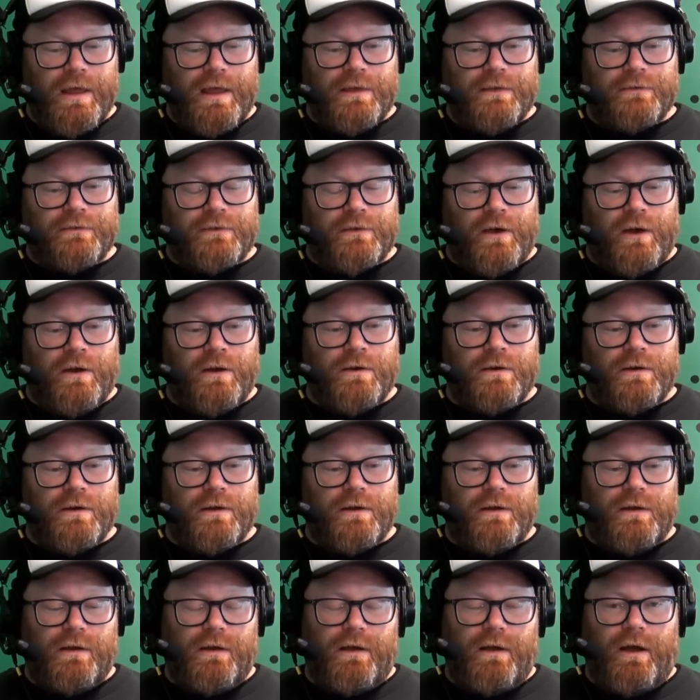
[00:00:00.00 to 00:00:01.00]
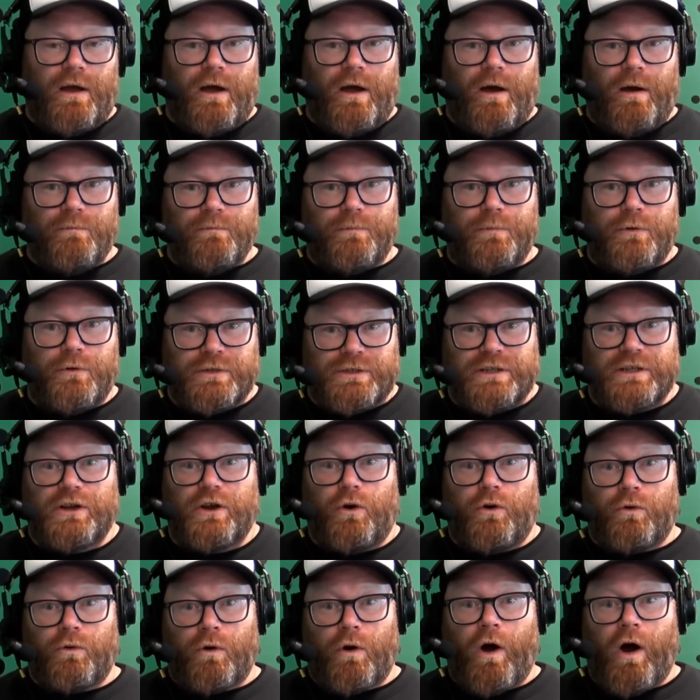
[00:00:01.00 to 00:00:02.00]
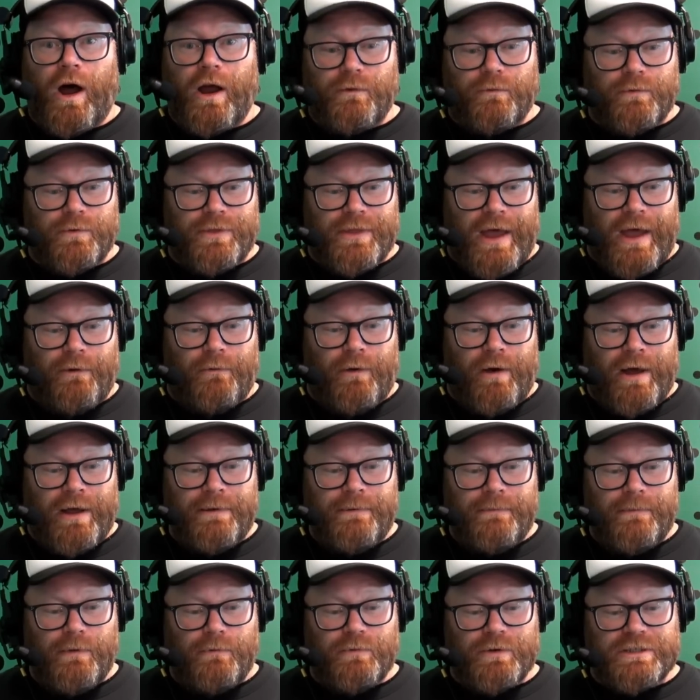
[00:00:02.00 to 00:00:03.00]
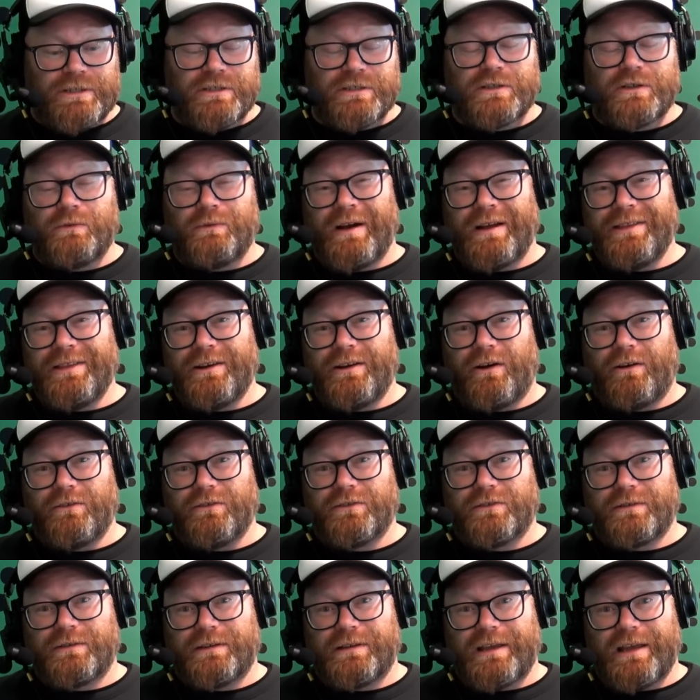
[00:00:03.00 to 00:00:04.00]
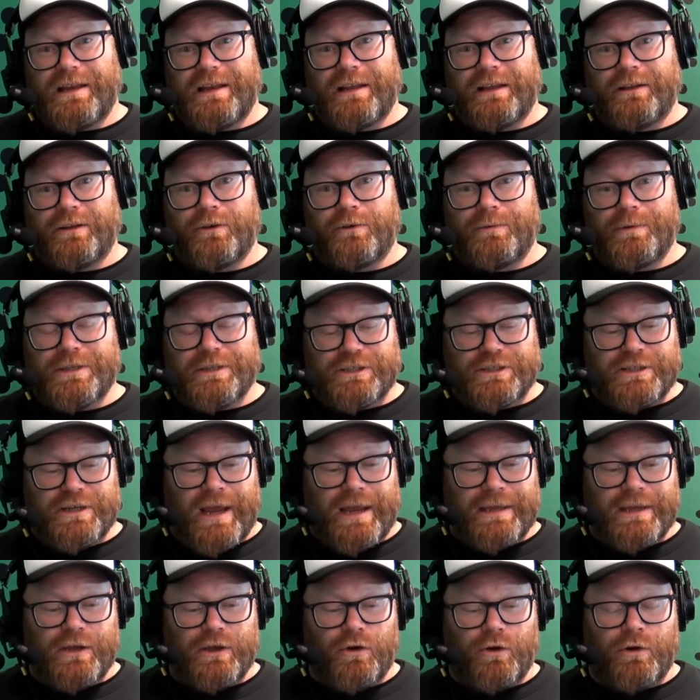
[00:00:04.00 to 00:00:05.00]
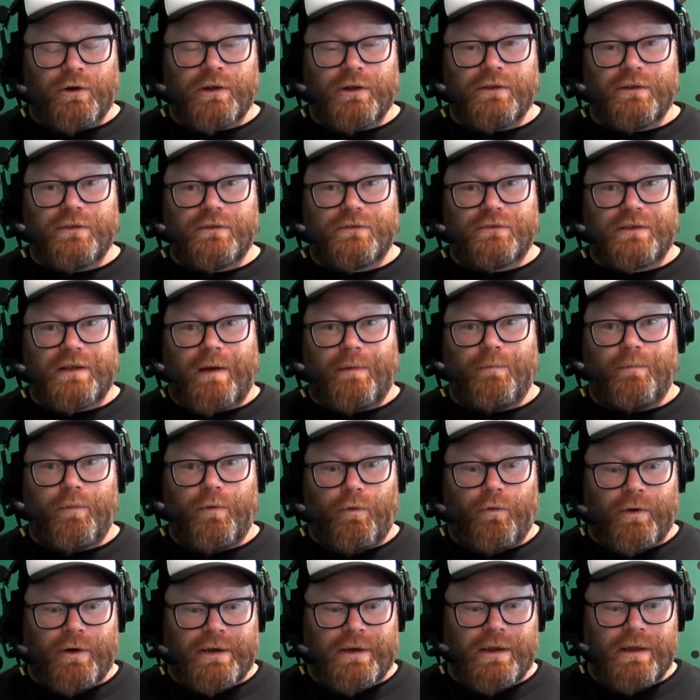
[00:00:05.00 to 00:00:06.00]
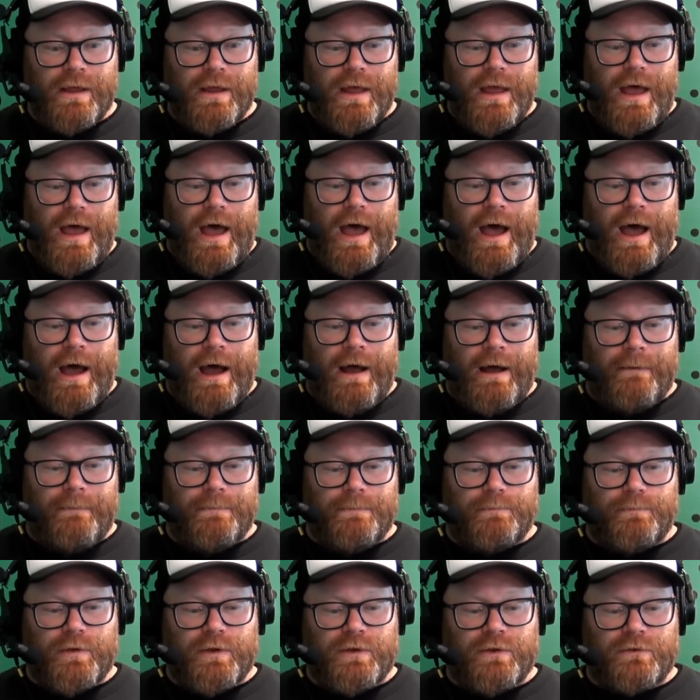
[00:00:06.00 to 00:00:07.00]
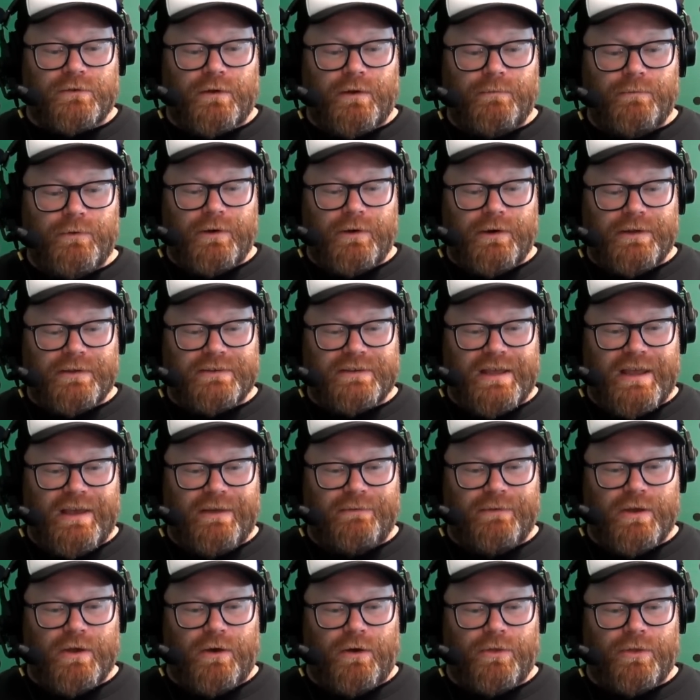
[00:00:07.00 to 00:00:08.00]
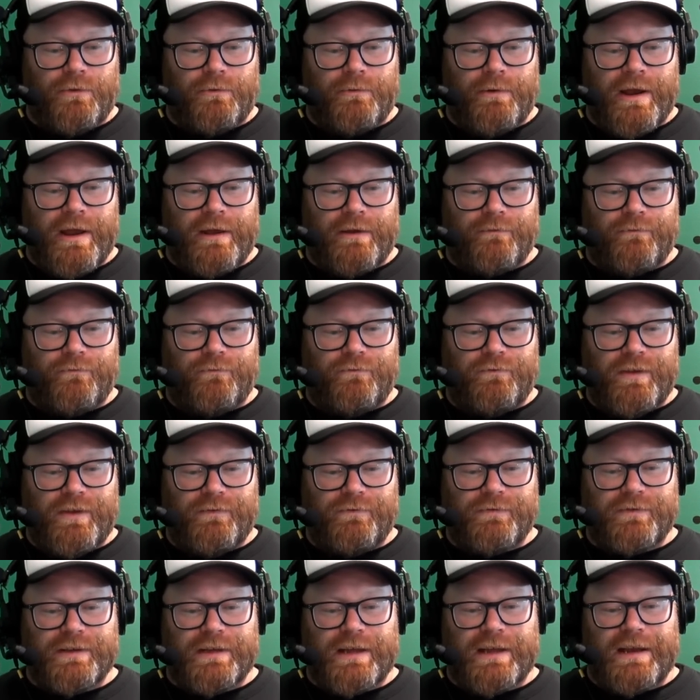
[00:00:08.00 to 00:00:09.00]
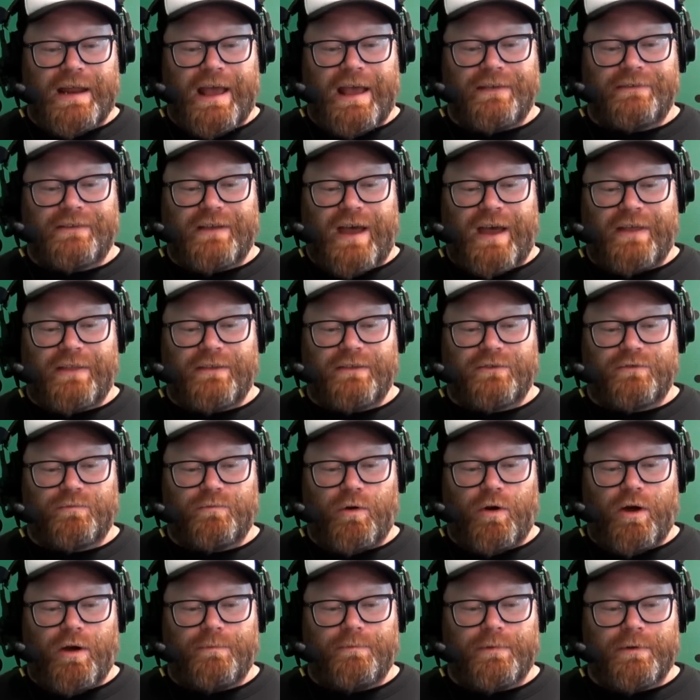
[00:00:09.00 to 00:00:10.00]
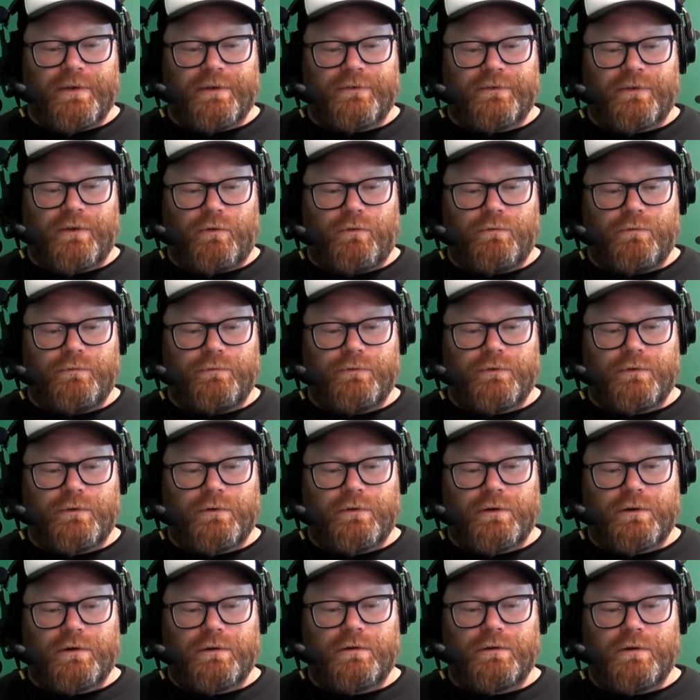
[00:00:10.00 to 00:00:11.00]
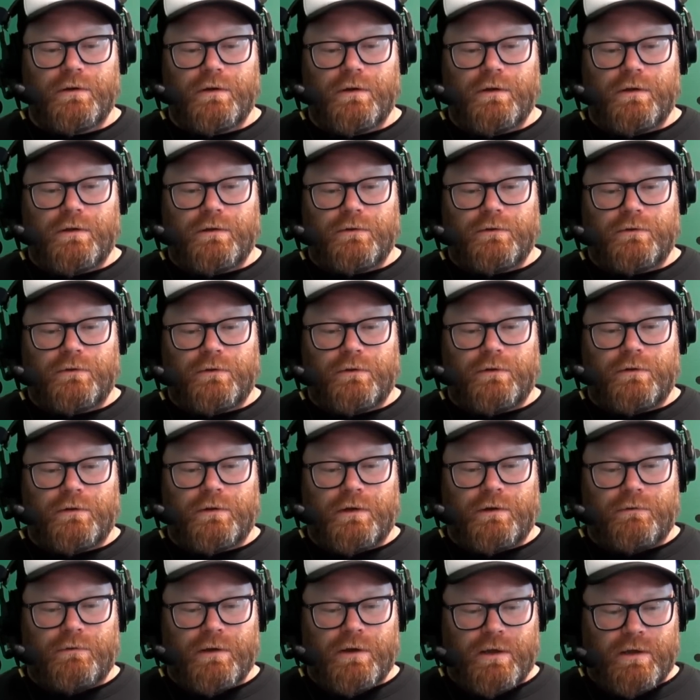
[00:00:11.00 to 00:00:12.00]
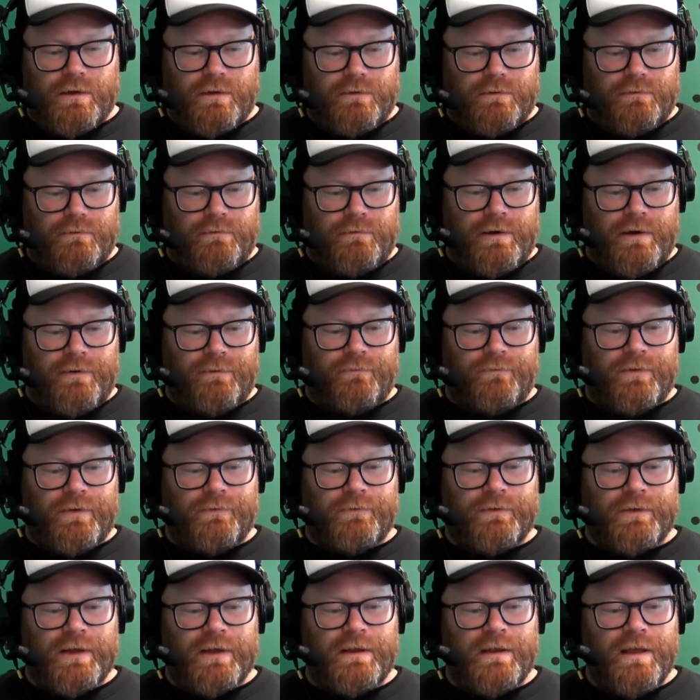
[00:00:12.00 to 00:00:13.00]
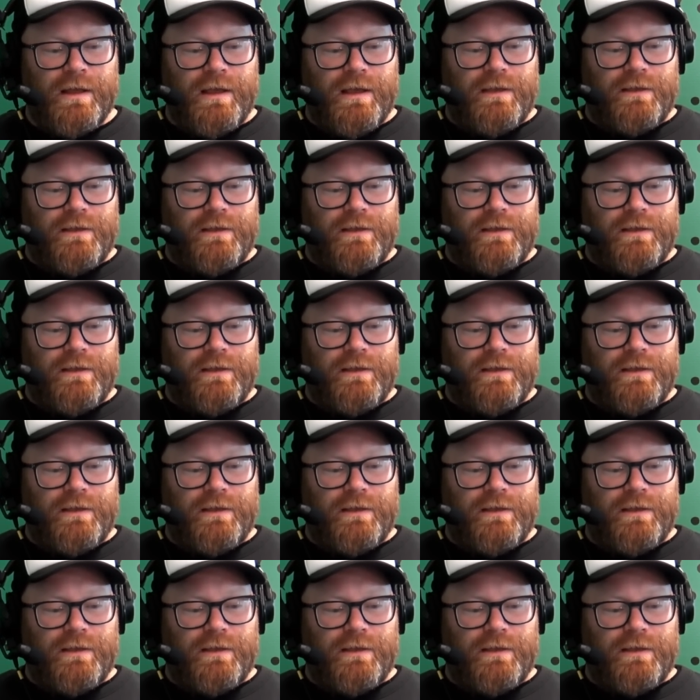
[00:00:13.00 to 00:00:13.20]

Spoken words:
So I'm pushing all right with that one, which is the one that I was getting a little bit shaky on at some point because I'm as heavy on the round 15 as others might be. So, should have gone that way, round 15.